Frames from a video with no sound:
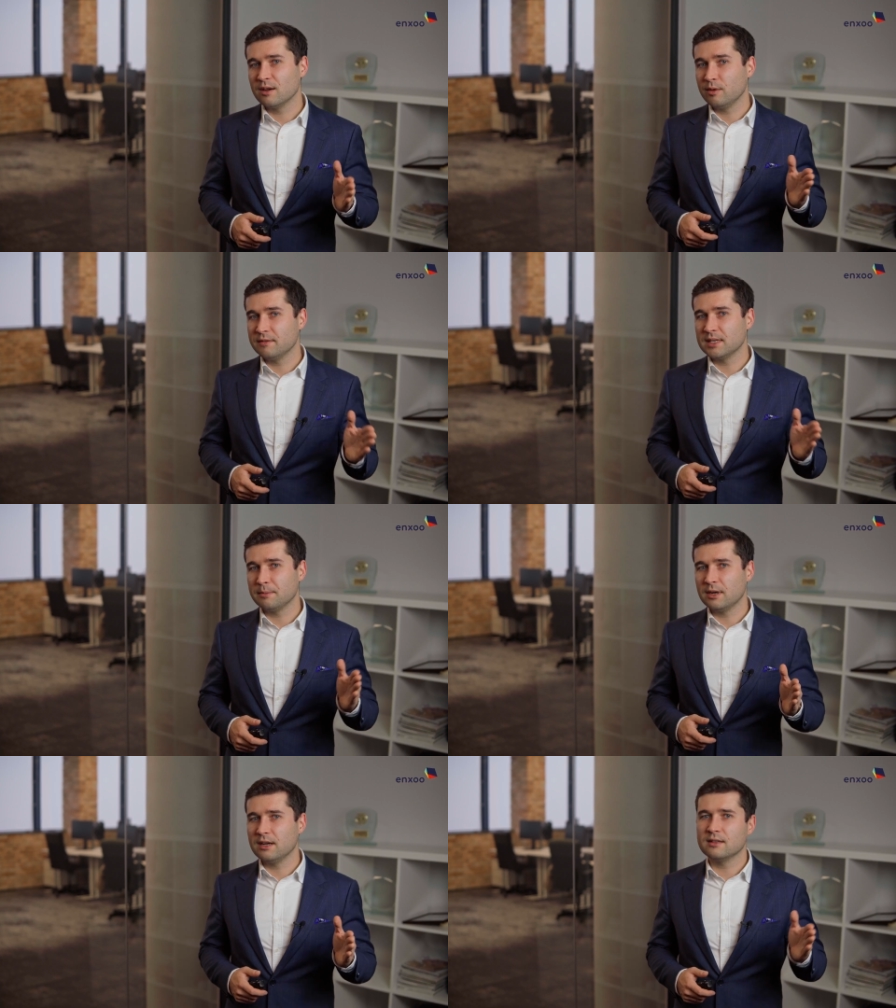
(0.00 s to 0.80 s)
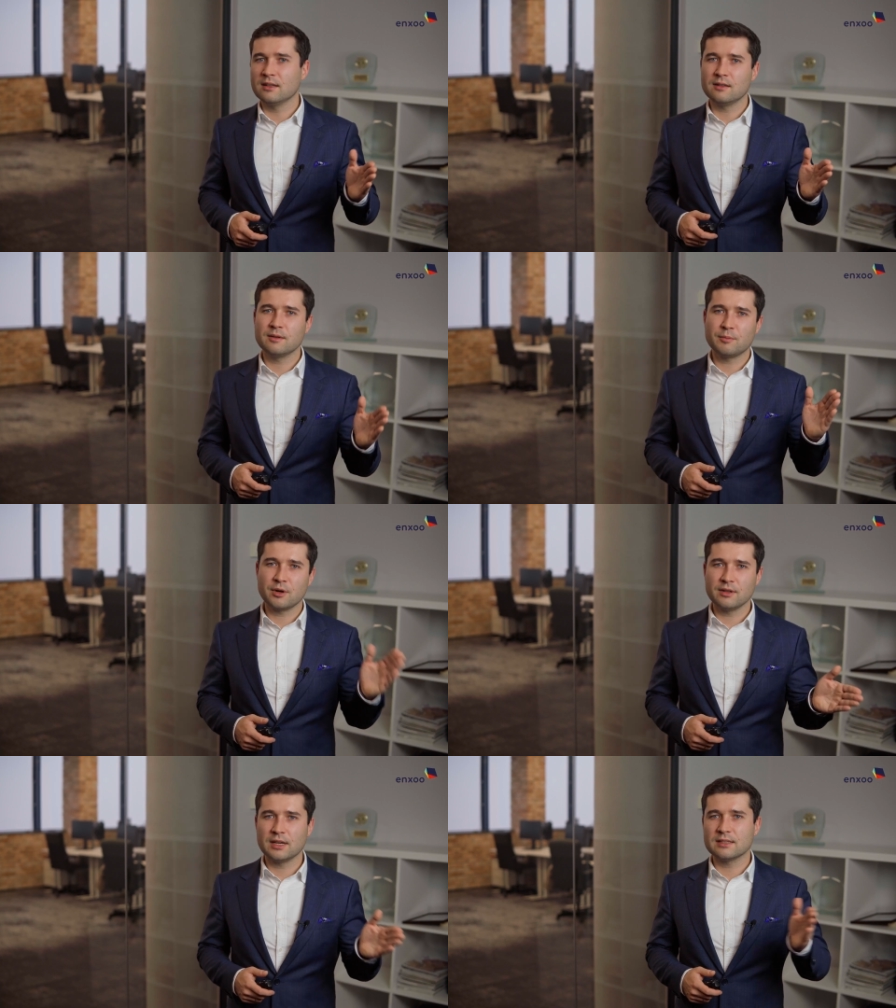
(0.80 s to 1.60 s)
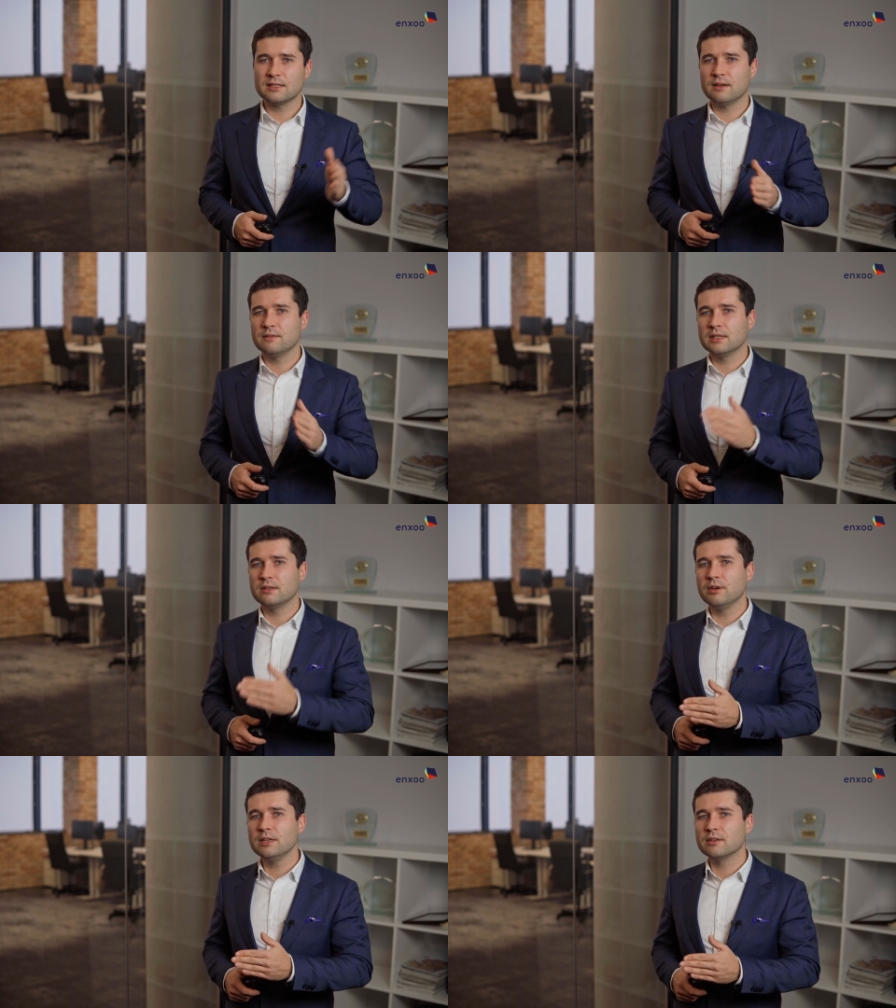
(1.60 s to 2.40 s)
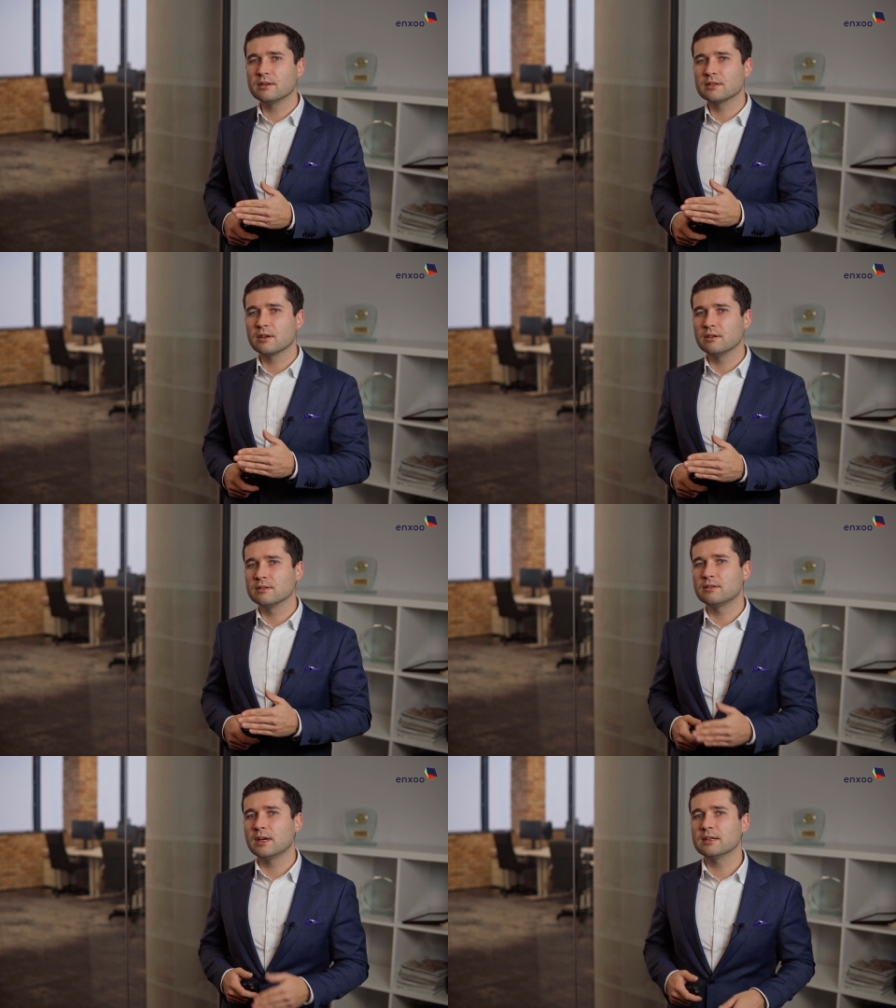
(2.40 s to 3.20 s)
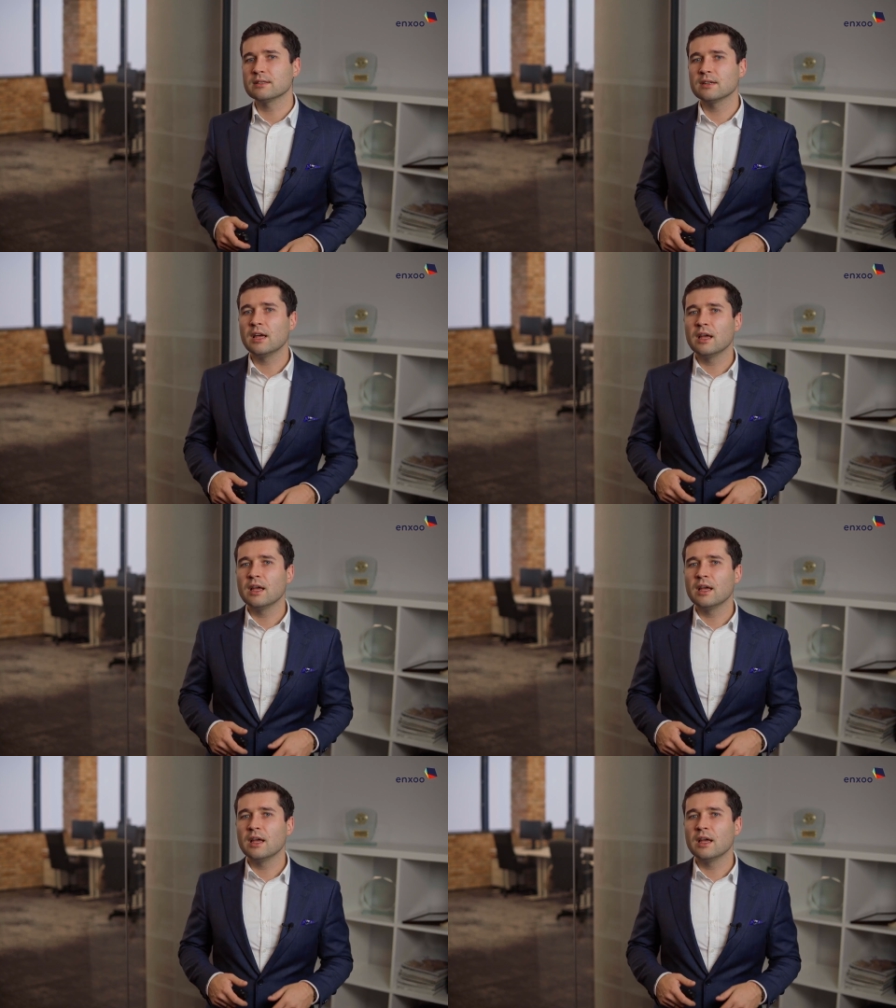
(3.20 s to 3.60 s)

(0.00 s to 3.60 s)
we've separated product, service, and resource constructs,